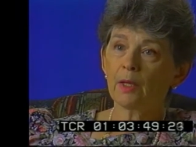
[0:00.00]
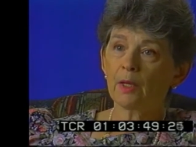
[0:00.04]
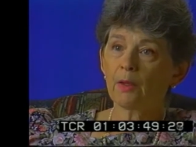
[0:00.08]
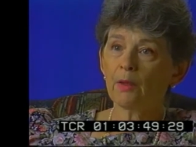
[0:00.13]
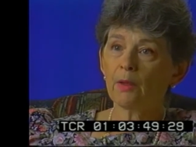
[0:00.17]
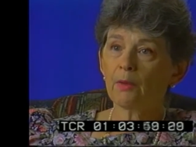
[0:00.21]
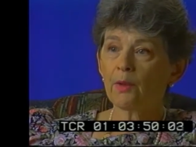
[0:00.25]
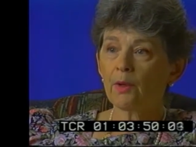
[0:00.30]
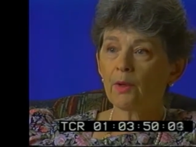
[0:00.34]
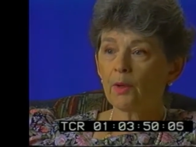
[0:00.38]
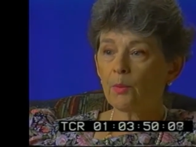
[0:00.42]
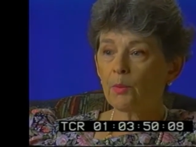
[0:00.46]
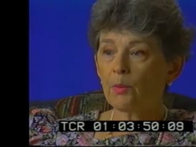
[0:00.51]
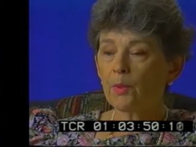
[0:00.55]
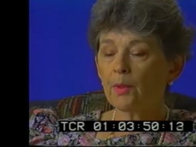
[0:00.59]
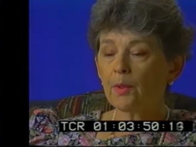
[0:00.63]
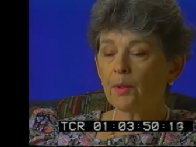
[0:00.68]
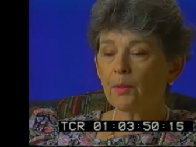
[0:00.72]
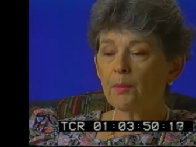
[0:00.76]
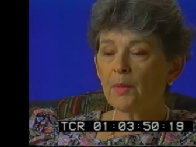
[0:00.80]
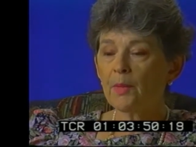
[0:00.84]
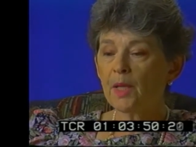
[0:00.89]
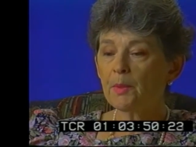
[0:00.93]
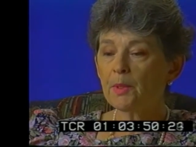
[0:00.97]
There were
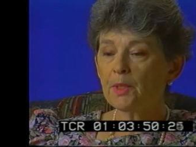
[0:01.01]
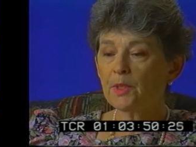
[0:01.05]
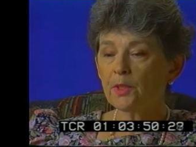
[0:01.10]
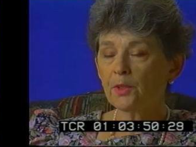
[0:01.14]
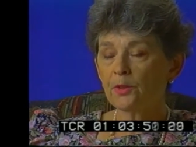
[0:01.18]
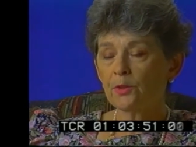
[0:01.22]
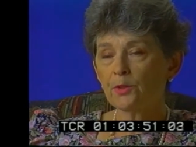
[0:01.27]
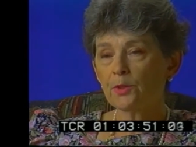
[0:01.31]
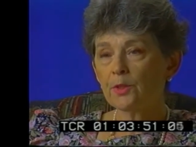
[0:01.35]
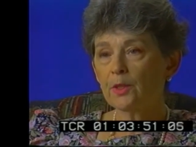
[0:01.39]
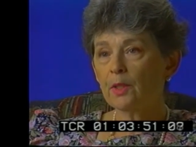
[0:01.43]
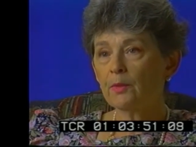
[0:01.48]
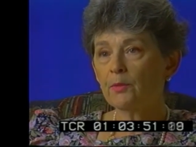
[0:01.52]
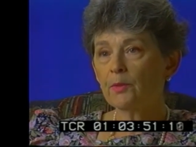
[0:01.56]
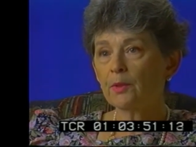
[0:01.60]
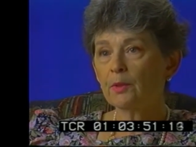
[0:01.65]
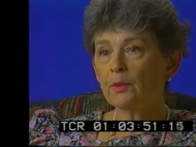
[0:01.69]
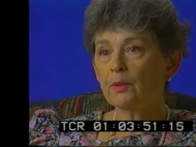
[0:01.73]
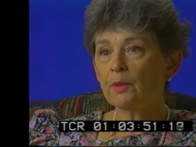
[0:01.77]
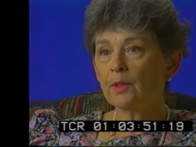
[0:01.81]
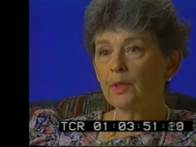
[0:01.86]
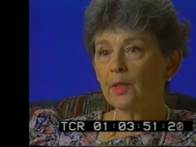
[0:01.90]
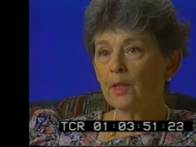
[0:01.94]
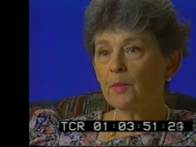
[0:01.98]
maybe 6 or 7
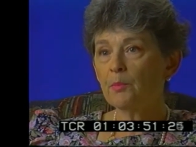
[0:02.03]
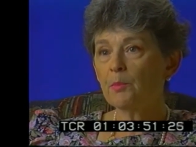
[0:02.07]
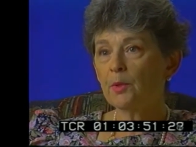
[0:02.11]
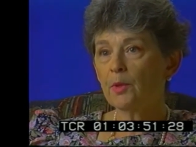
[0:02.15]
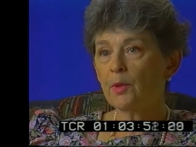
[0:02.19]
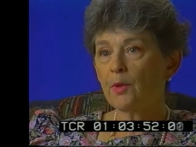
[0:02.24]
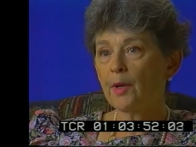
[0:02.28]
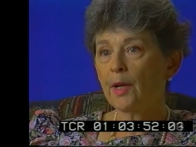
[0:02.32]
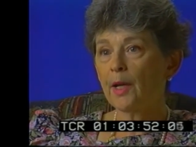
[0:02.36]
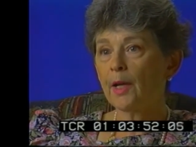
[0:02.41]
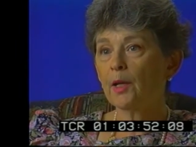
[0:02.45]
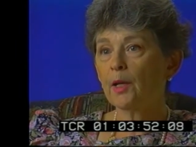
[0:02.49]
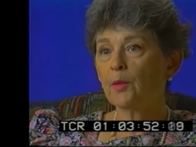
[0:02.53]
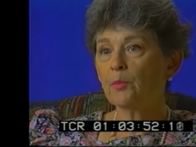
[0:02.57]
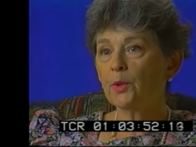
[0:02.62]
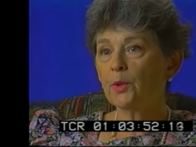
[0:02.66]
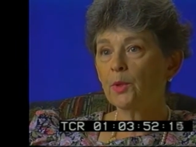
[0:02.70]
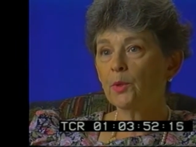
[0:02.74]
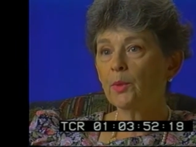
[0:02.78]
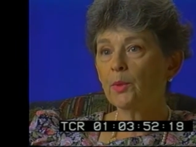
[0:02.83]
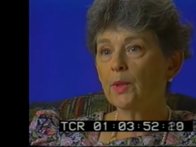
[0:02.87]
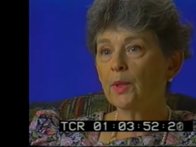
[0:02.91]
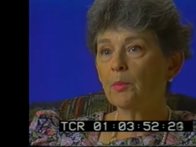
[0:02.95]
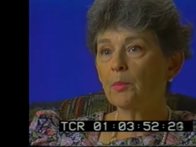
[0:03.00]
deep crowd
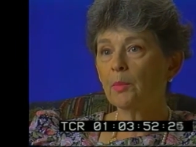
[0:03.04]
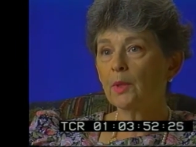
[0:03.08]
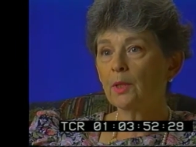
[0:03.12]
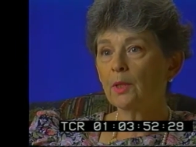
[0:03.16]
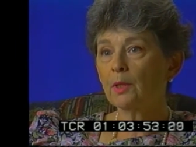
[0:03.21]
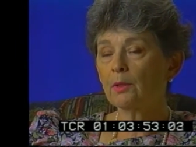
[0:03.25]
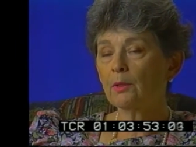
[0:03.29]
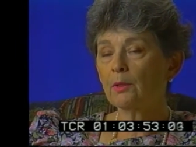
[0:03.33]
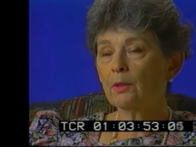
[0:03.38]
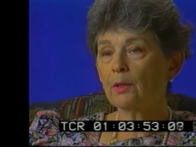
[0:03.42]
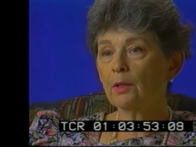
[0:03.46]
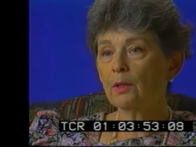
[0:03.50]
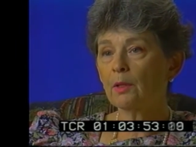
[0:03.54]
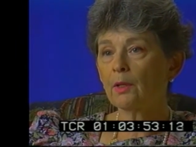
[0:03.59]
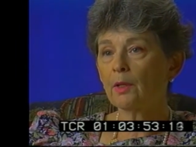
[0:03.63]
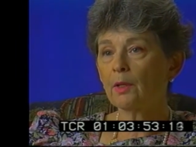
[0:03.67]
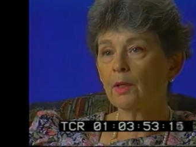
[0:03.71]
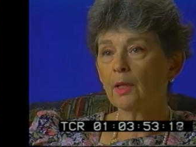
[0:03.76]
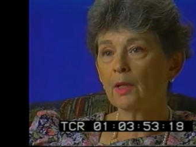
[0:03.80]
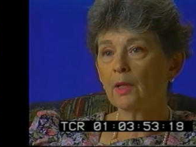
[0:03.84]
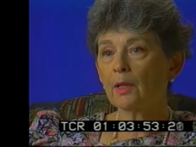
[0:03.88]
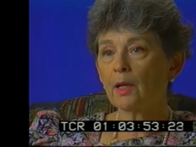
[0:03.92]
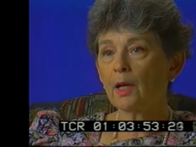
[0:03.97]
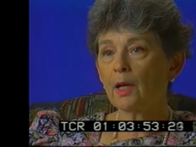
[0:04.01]
between me and her,
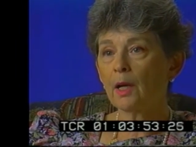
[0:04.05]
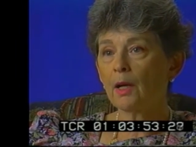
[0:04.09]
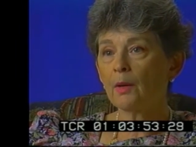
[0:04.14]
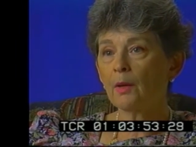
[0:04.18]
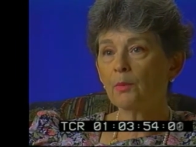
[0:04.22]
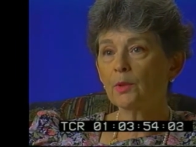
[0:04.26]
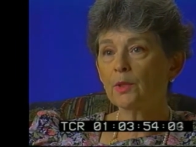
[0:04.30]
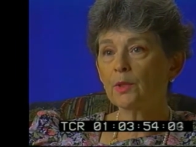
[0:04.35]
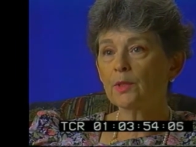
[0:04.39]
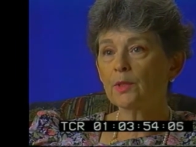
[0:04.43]
and I was